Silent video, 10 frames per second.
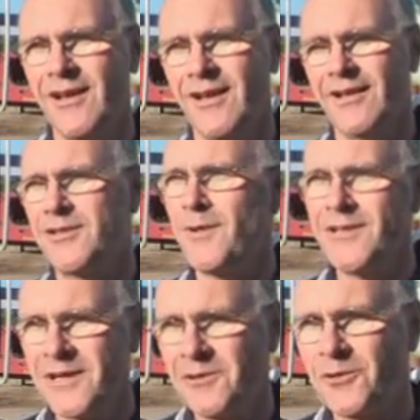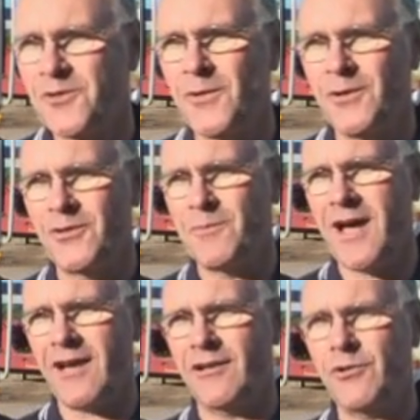It depends how long it's been on the
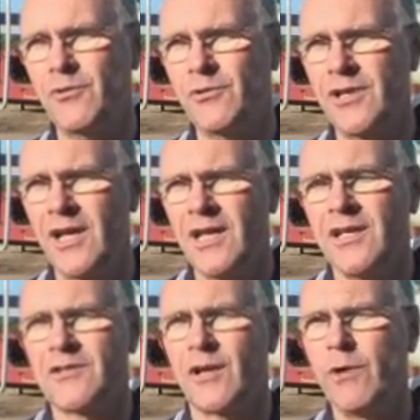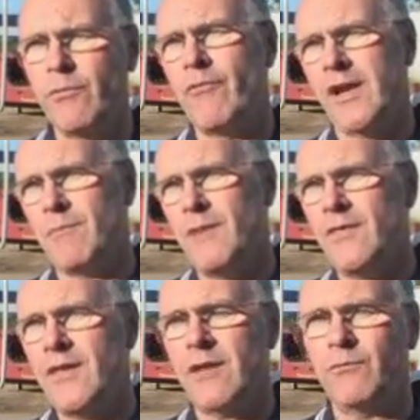market, of course. So we would
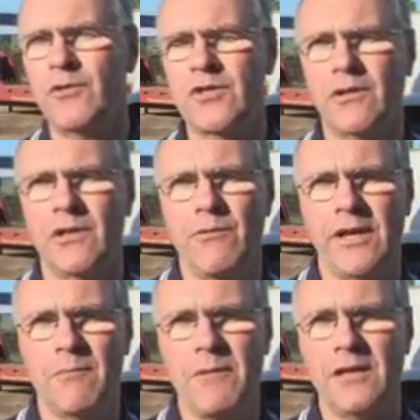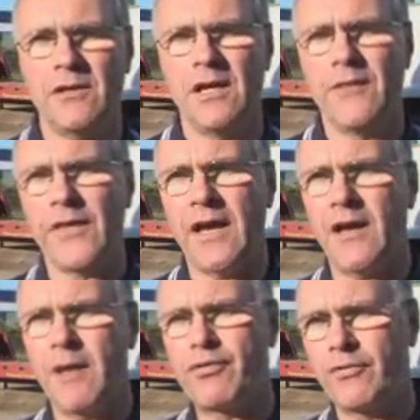recommend that. We'd certainly recommend
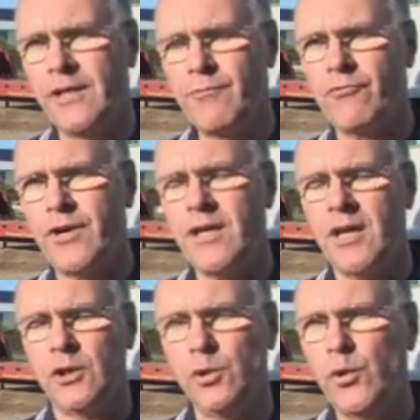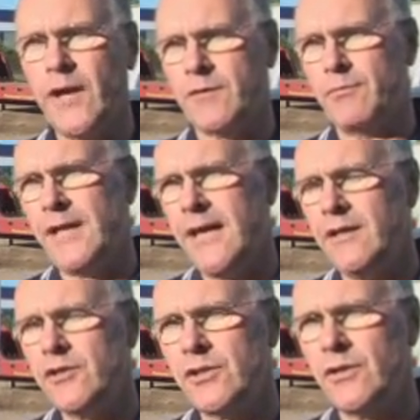a preliminary look at the
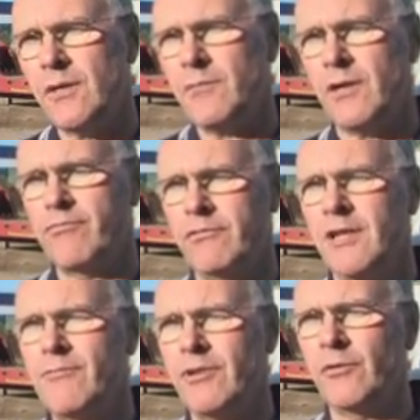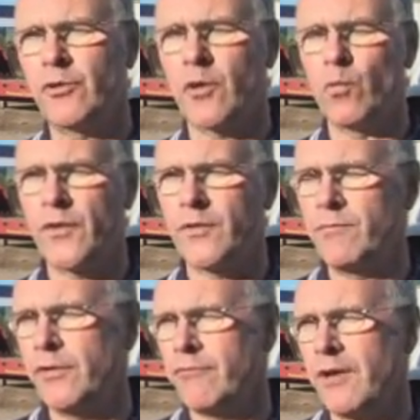planning scheme, a preliminary look at what the
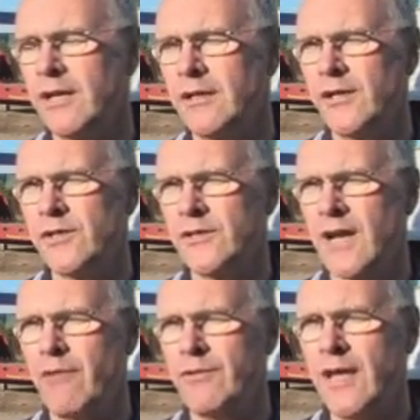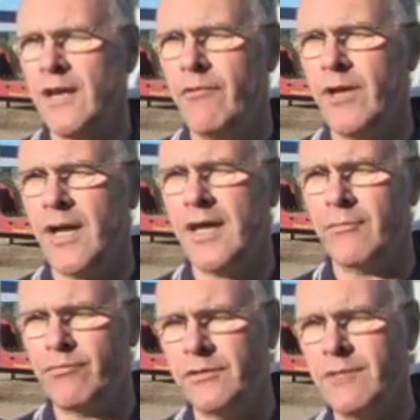building regulations are in that area,
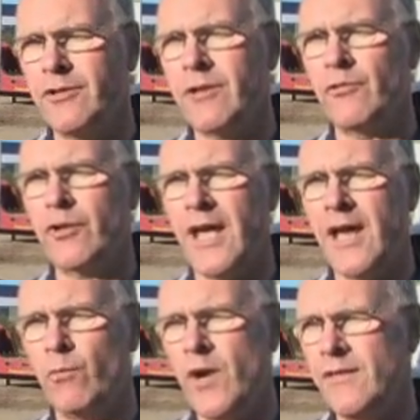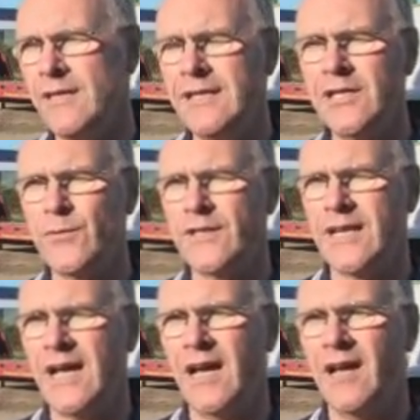and a preliminary look at where the
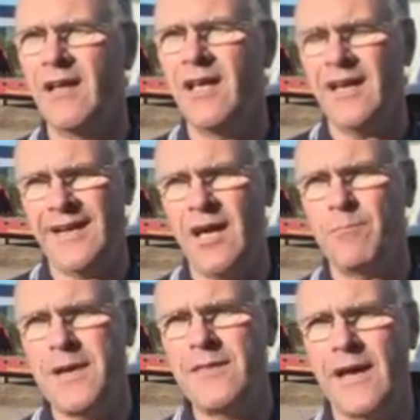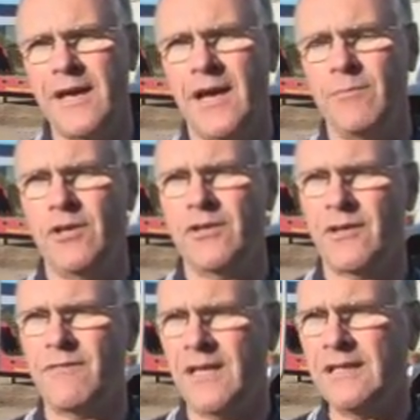easements are and how big they are,
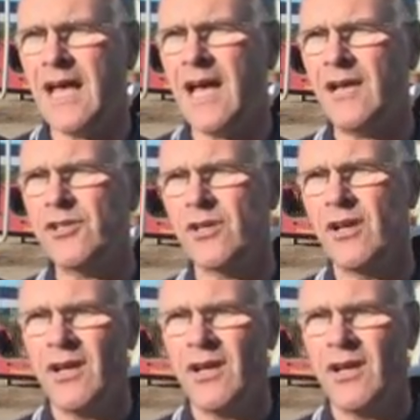because if they're large